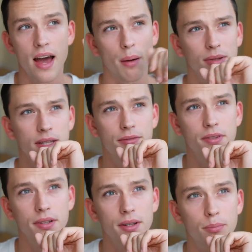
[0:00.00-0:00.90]
I
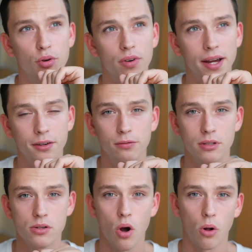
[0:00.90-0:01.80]
believe the provider
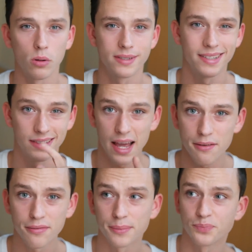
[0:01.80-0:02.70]
was called
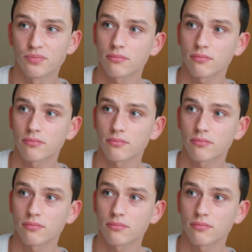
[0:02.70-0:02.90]
Life.